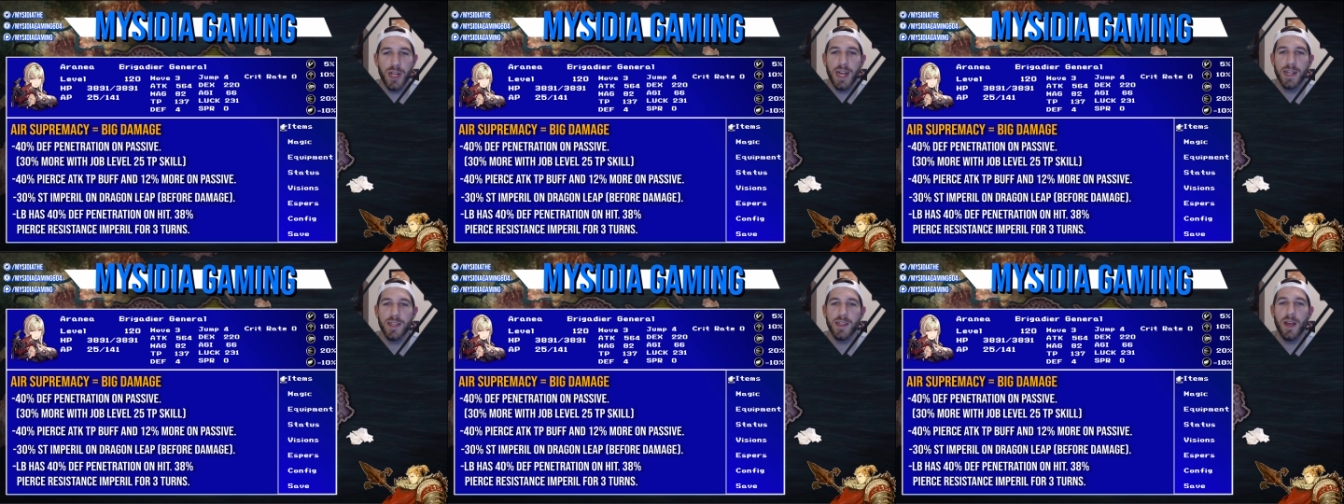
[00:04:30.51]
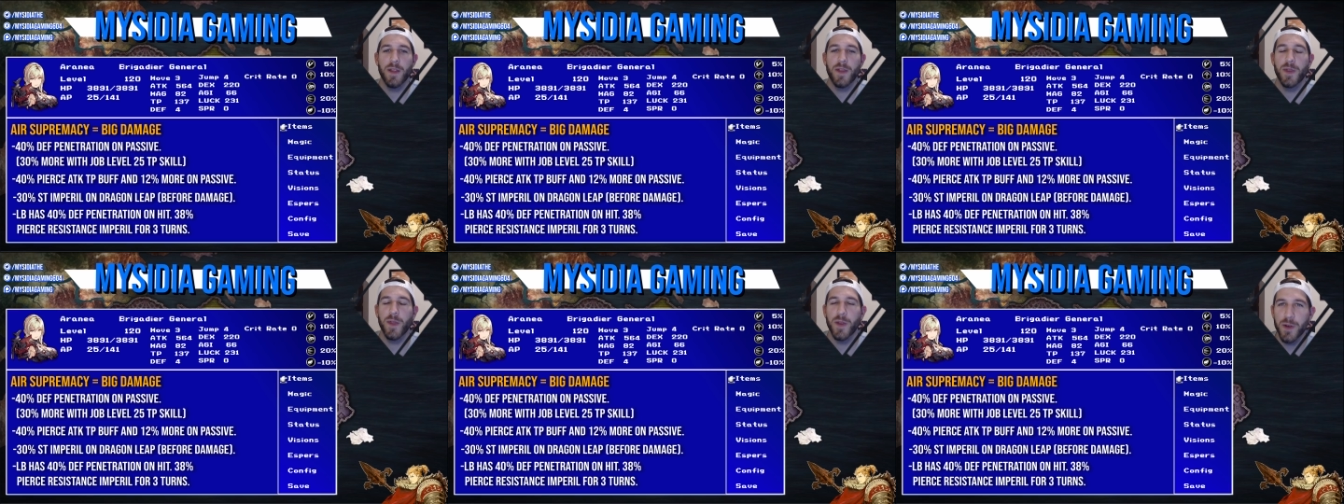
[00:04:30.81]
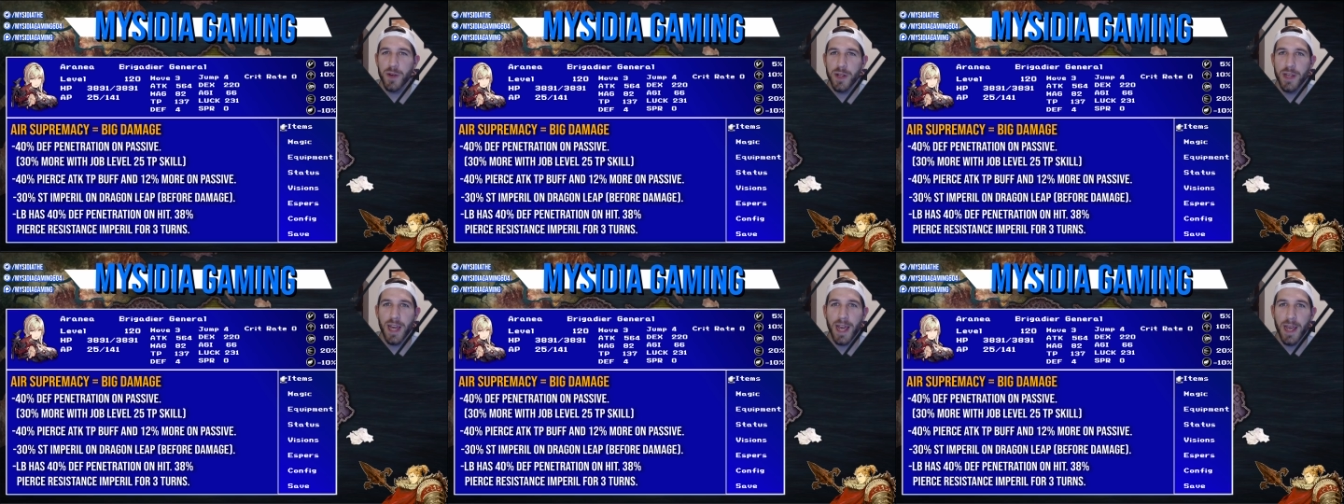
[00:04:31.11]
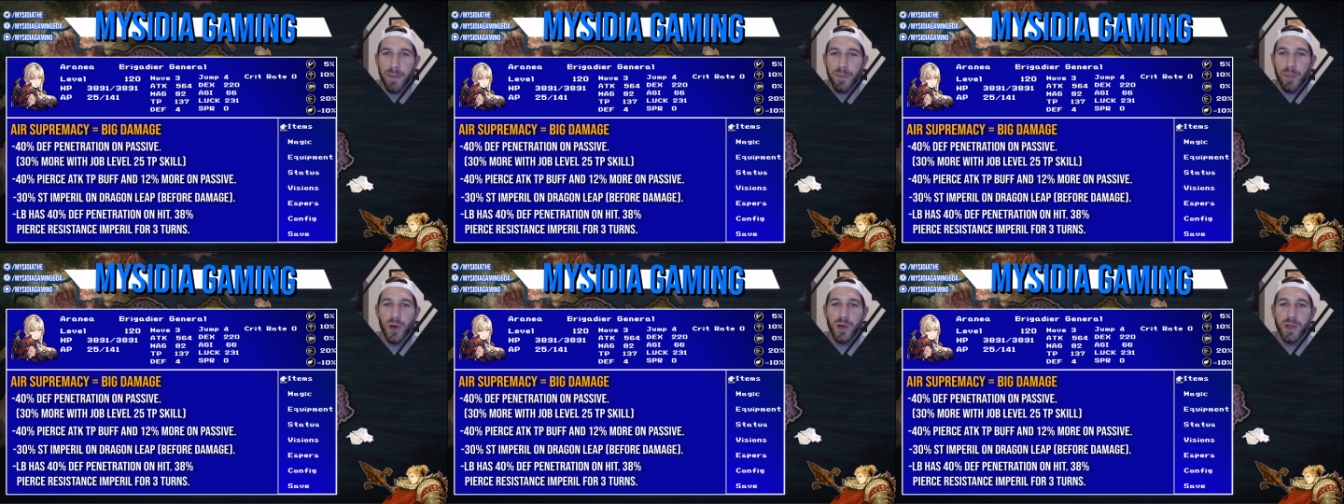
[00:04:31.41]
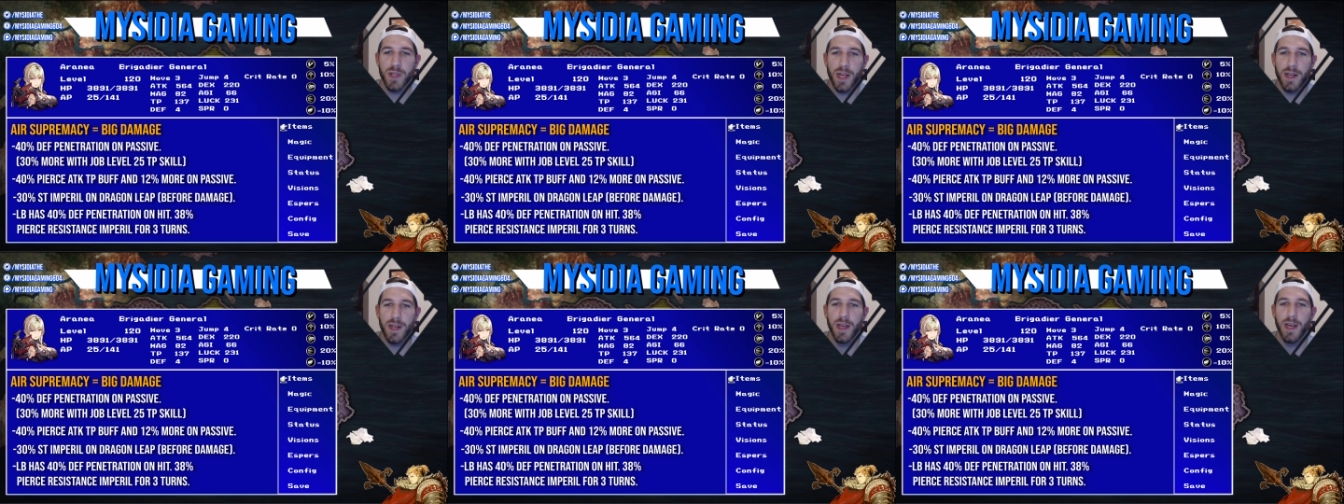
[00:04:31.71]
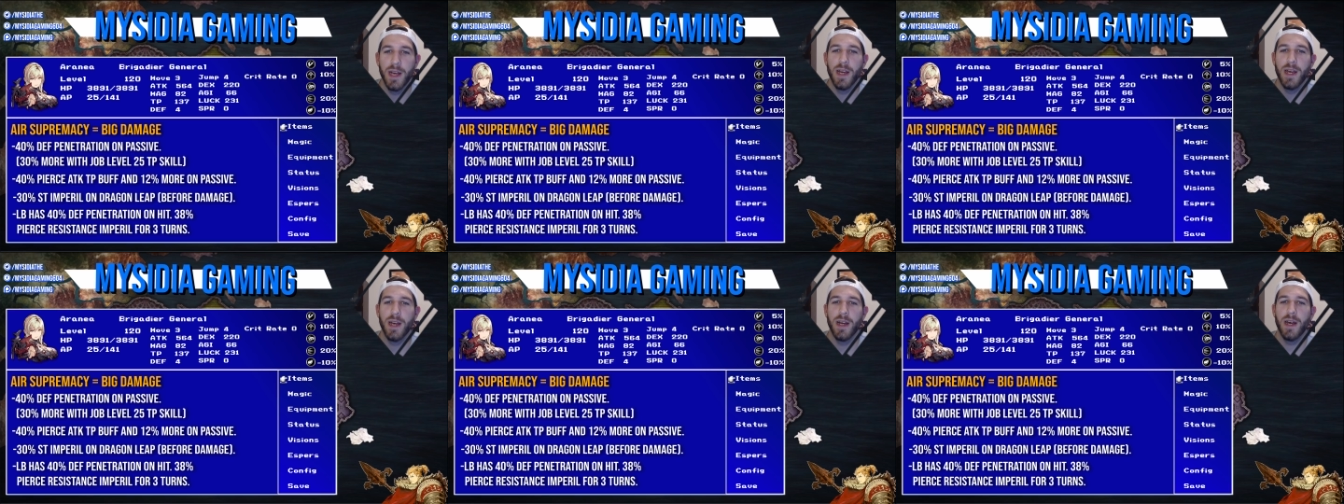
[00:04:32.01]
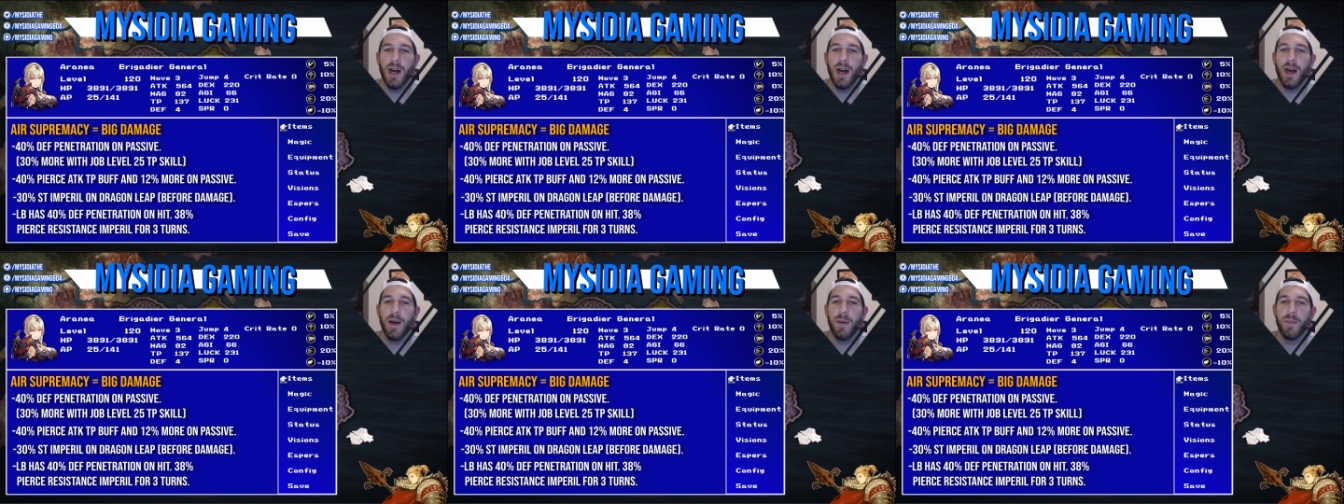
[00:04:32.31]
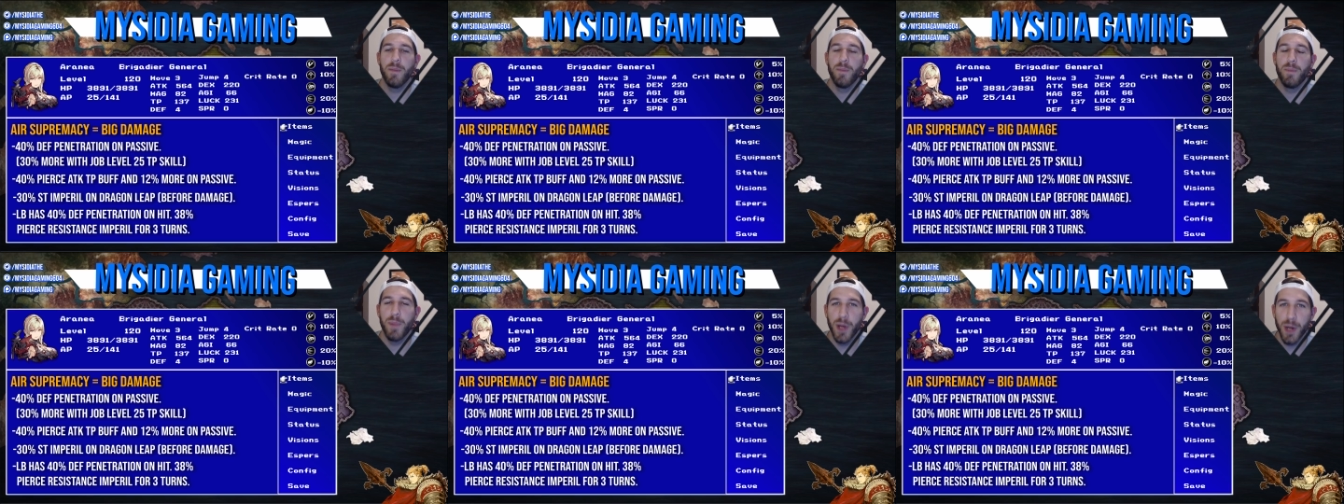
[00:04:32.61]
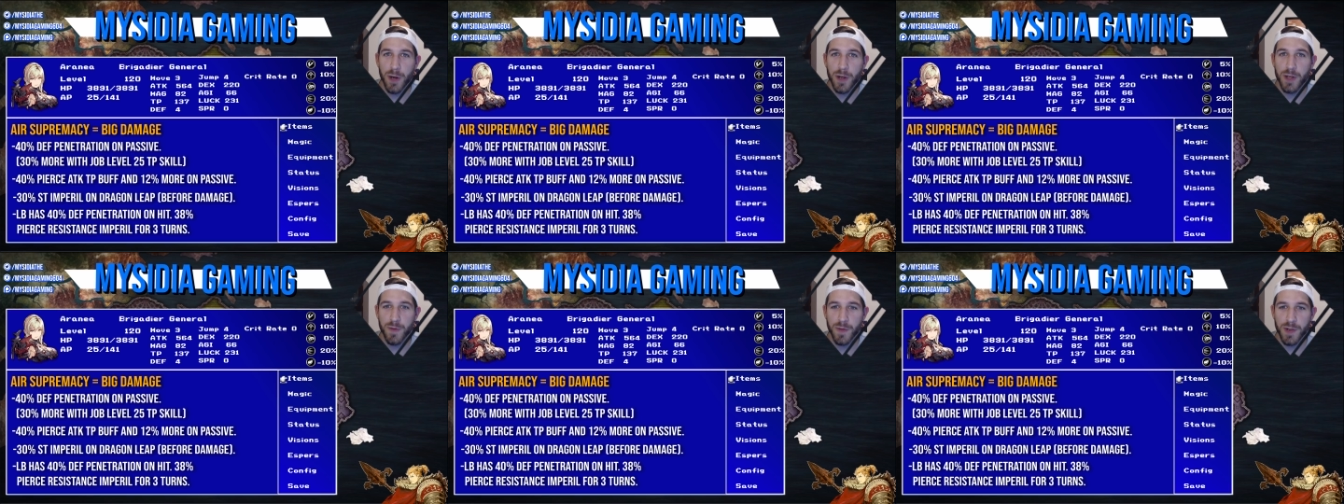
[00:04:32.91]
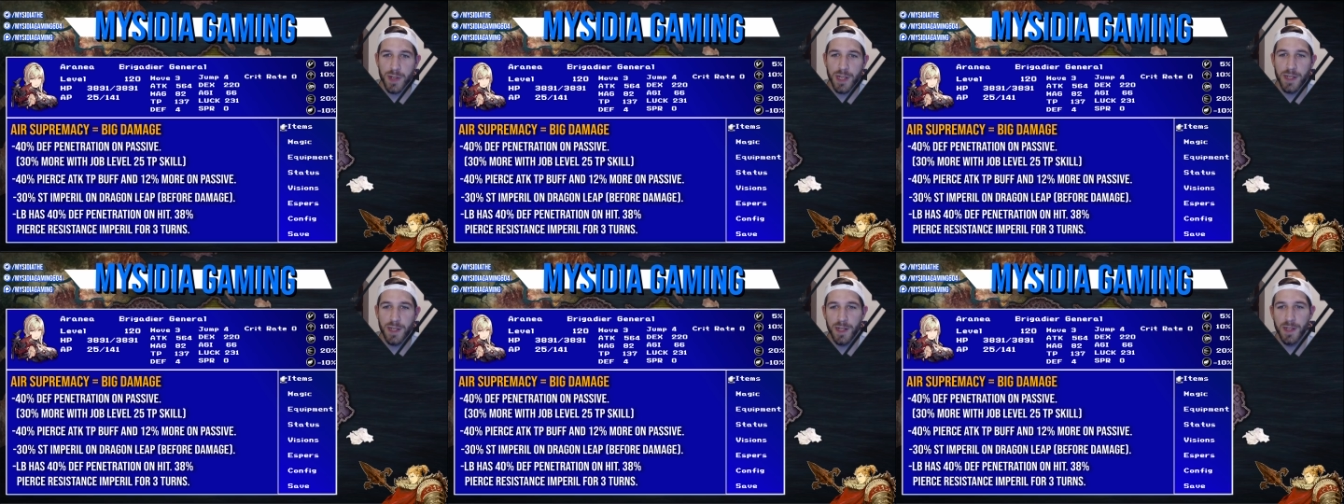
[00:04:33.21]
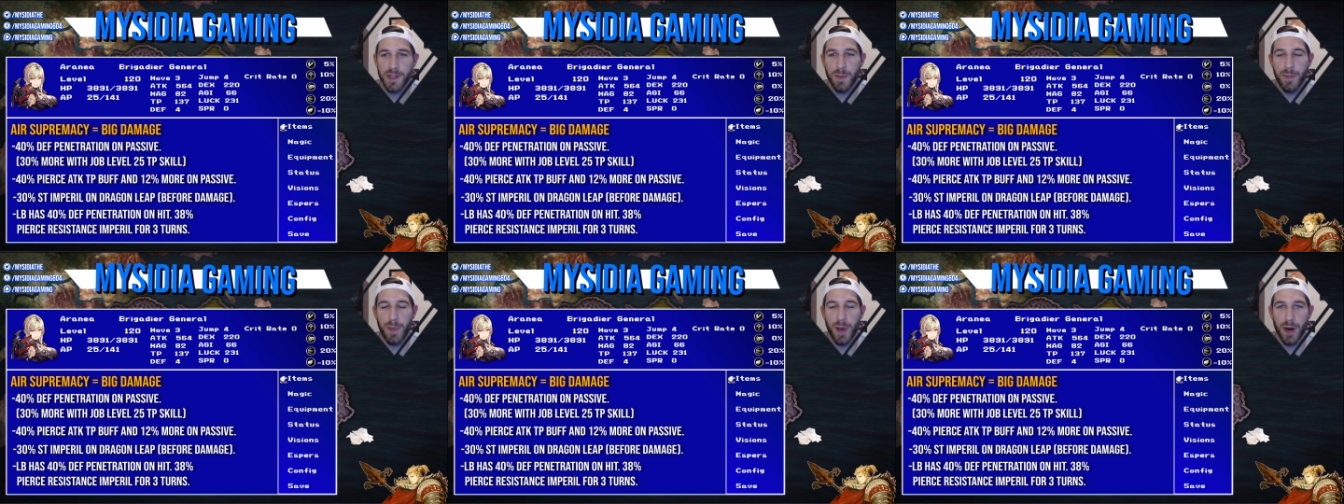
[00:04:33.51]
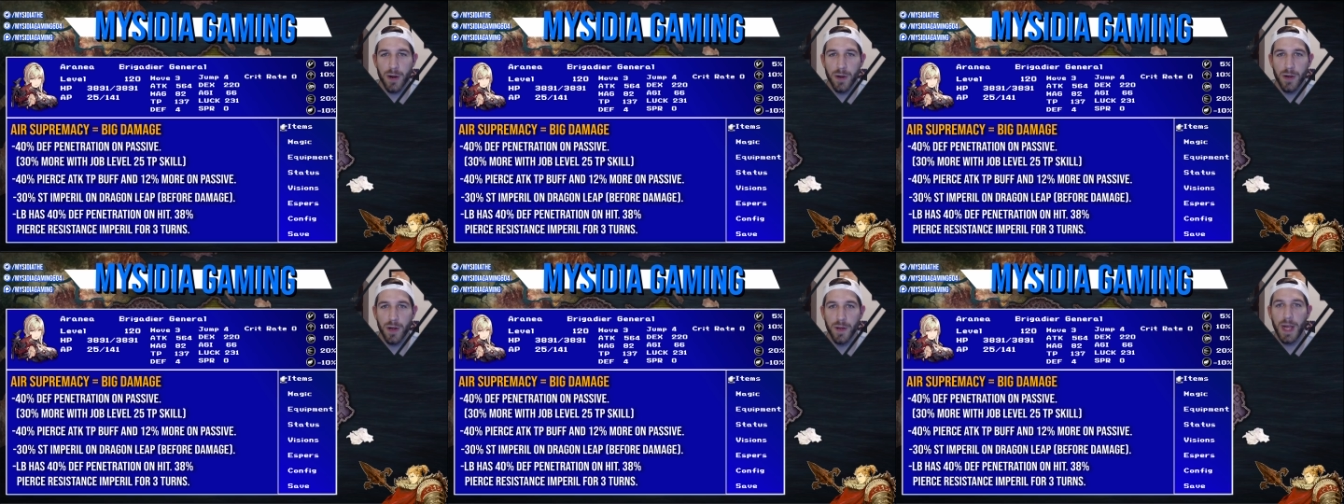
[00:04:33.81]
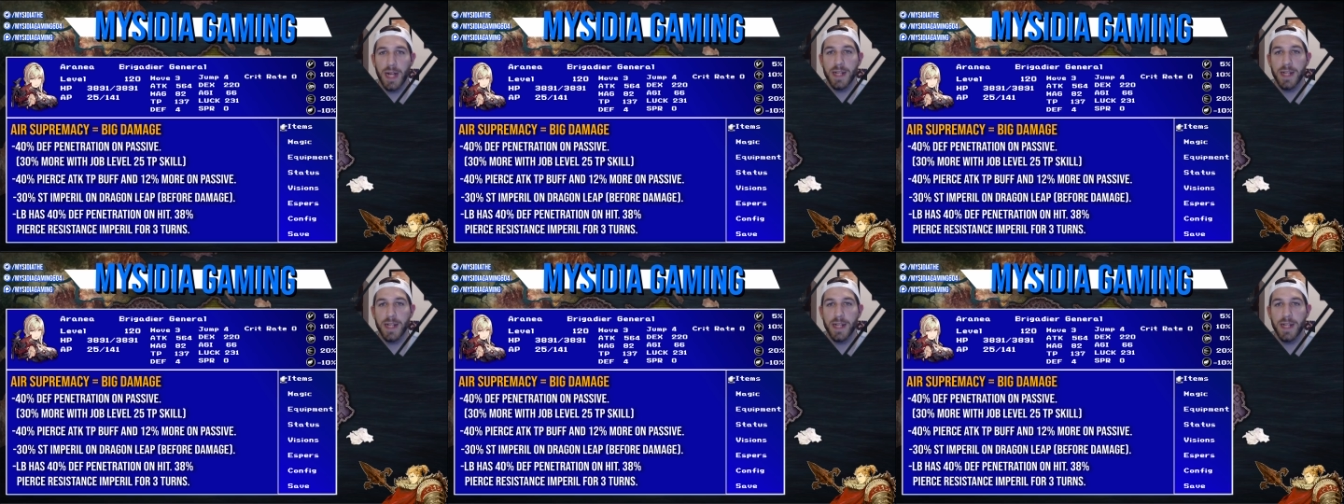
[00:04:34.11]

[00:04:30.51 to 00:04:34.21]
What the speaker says: has a 38% pierce resistance imperil.